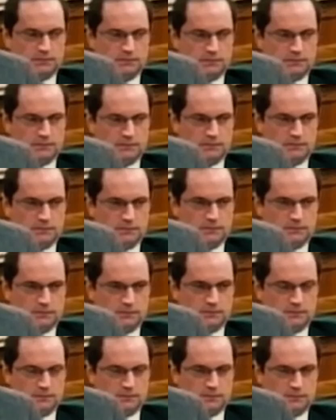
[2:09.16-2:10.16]

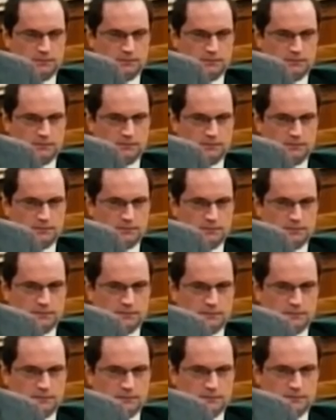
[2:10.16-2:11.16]

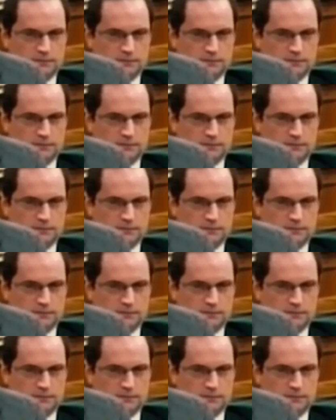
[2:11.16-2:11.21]
[no speech]